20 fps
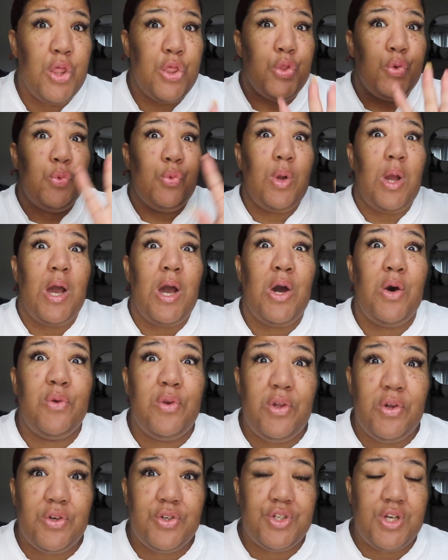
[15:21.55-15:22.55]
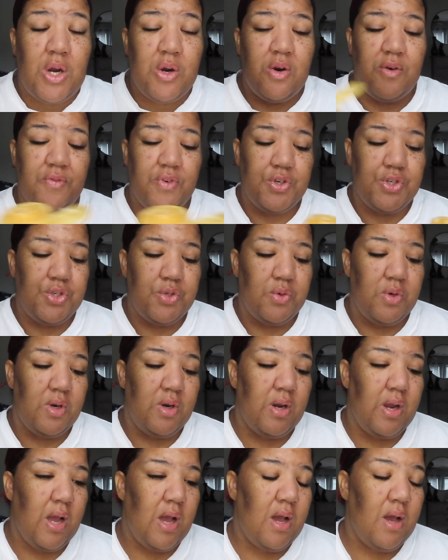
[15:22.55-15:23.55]
throughout your shower for
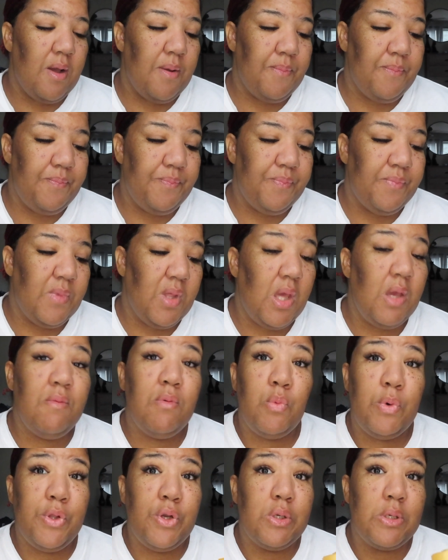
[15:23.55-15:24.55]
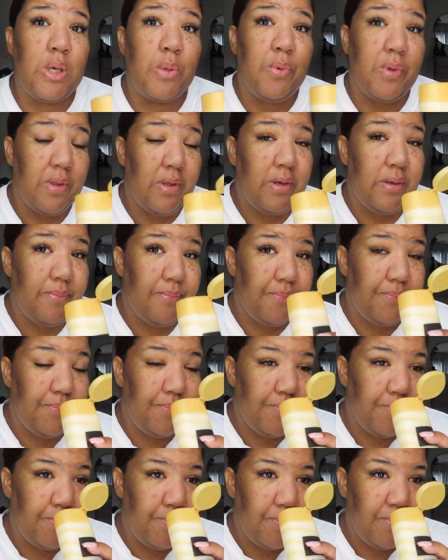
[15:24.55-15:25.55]
sure even when you're done with it.
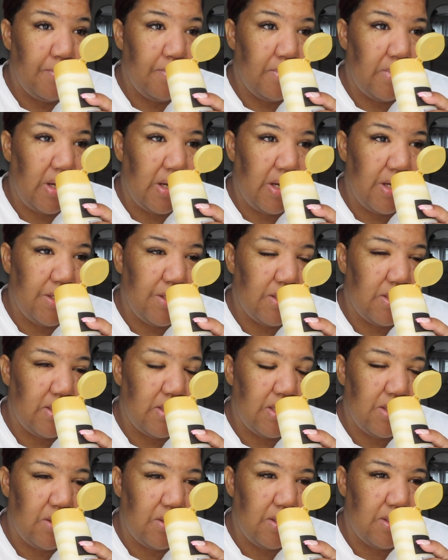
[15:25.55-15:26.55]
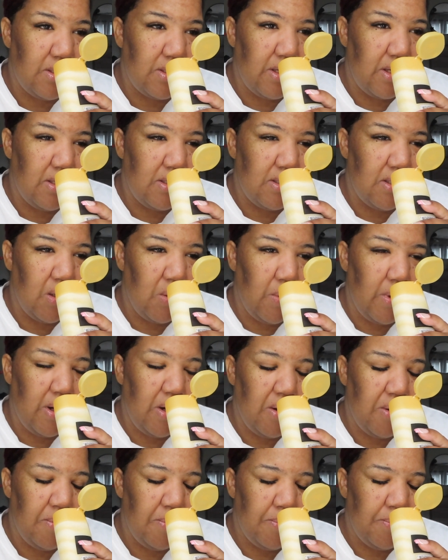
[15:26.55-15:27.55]
Like it just sits on the skin so
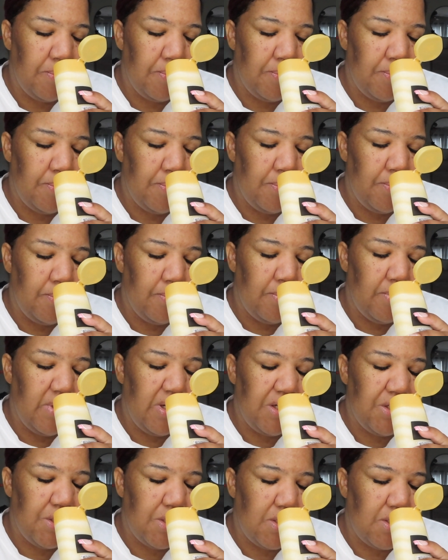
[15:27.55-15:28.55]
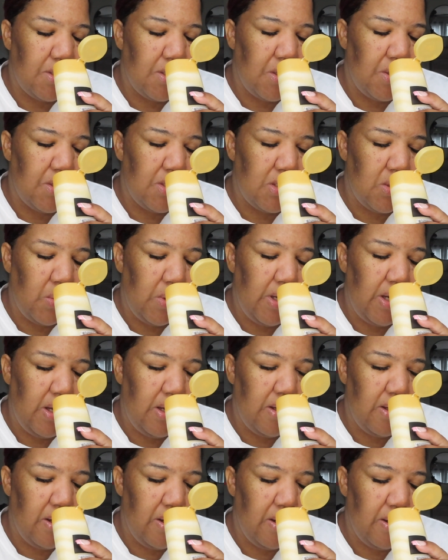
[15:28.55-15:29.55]
well. It's just so
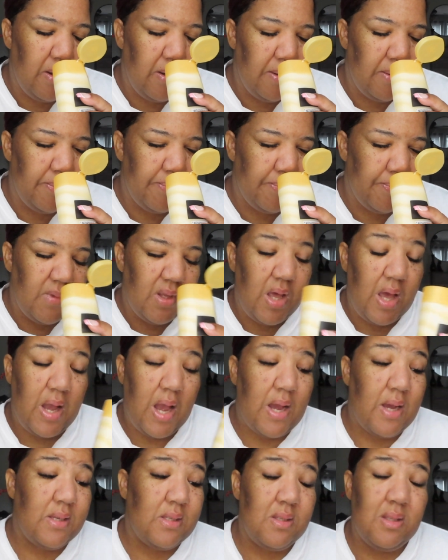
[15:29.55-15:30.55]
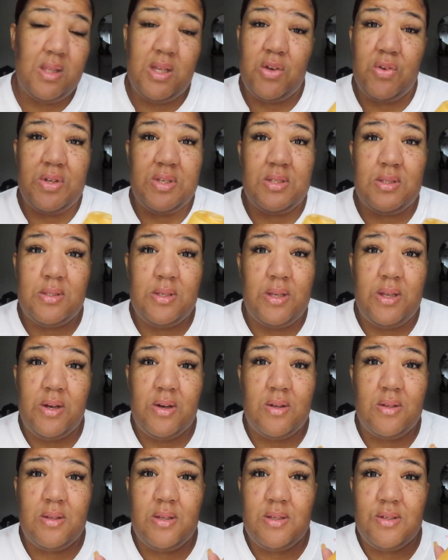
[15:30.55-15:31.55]
sweet. Like I could literally sit
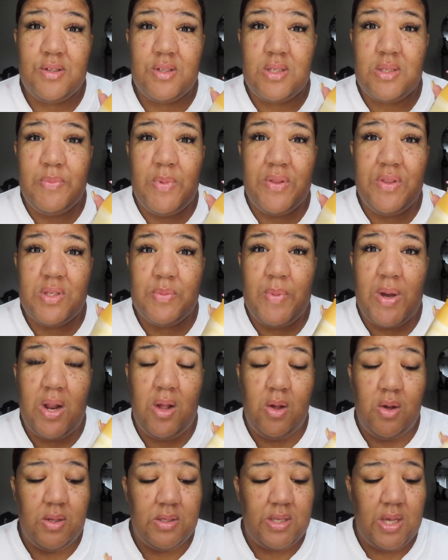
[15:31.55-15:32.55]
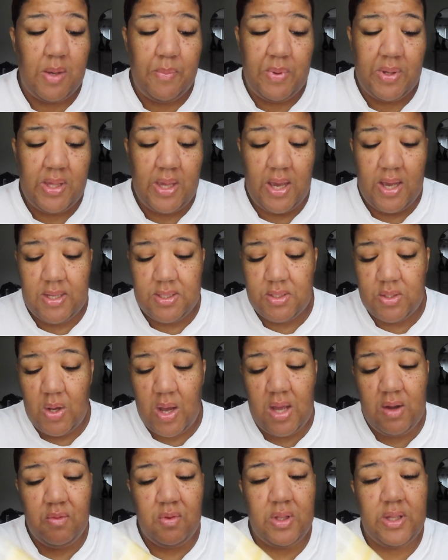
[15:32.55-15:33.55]
here and just smell this bottle all day. But yeah, so
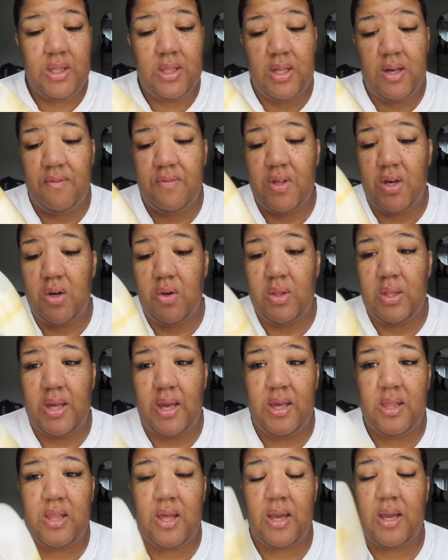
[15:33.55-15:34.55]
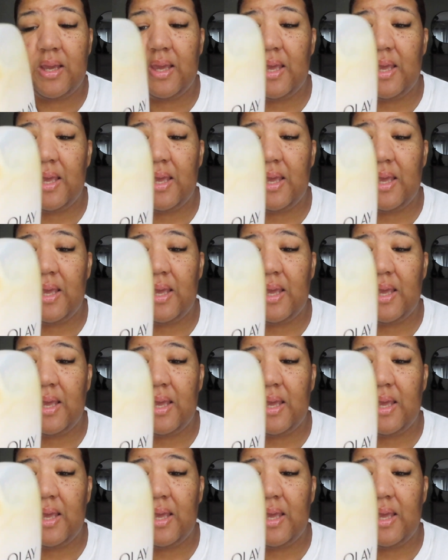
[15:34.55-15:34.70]
I really love the Olay. Like